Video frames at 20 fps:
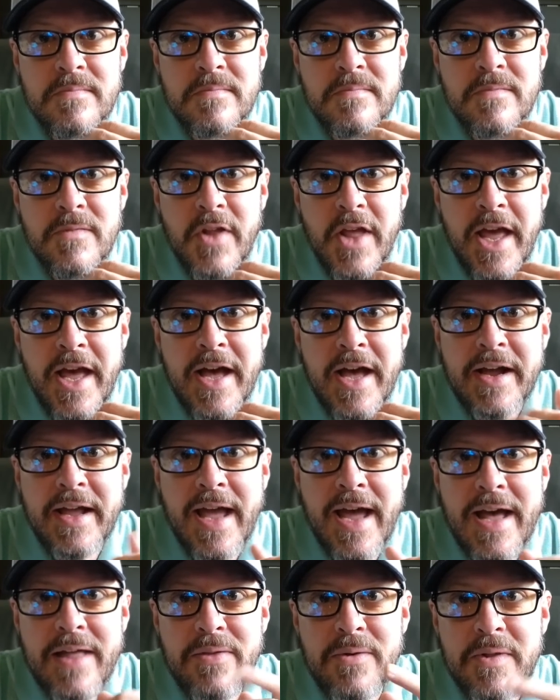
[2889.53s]
Yeah,
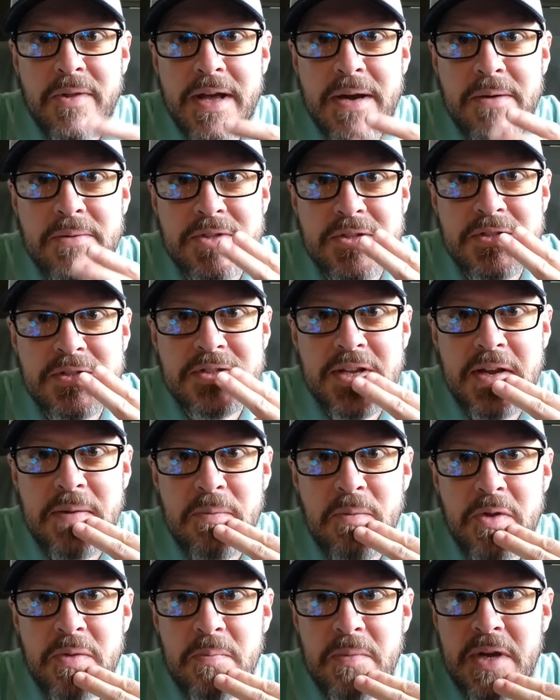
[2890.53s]
Catherine, that was the same
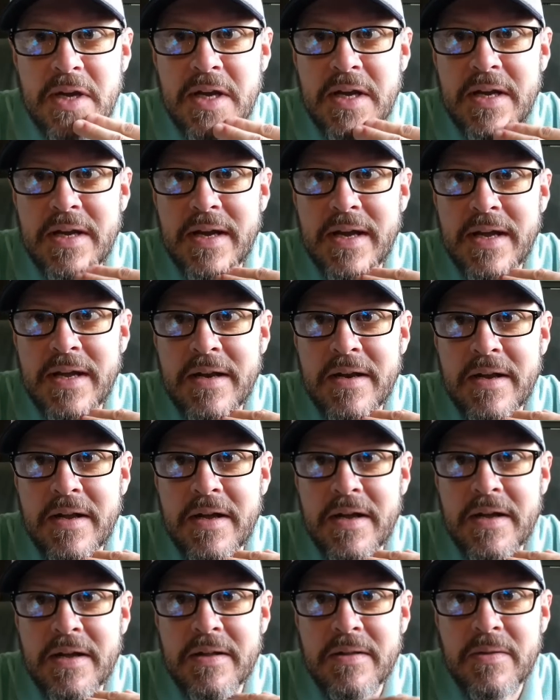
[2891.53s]
with me and
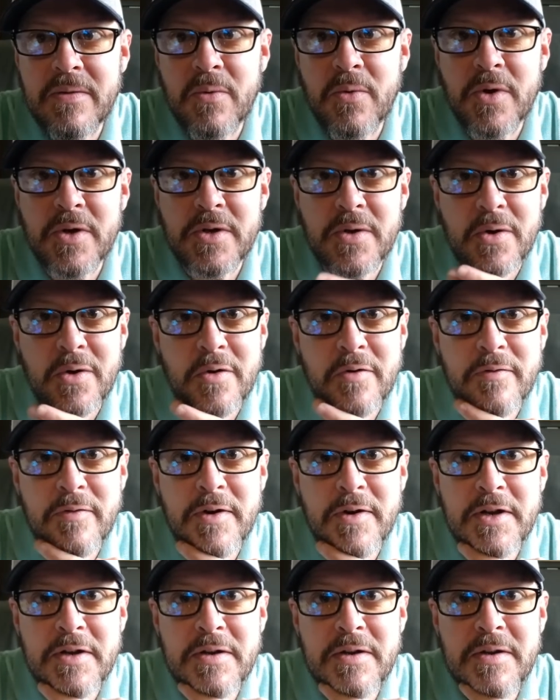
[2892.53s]
the one
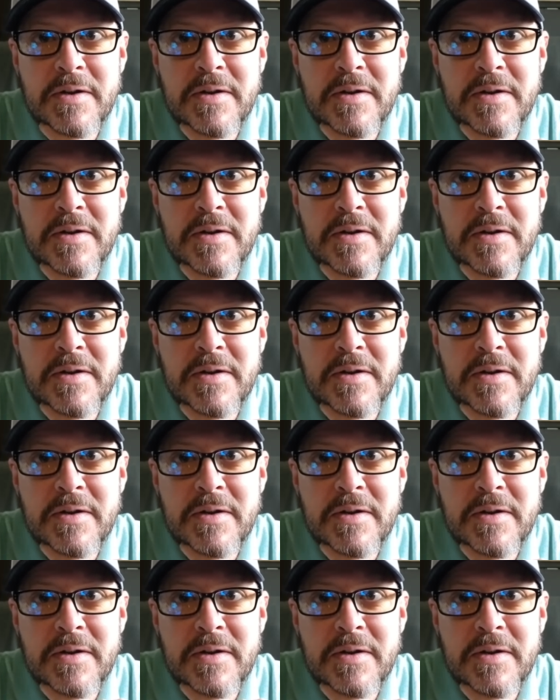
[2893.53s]
girlfriend.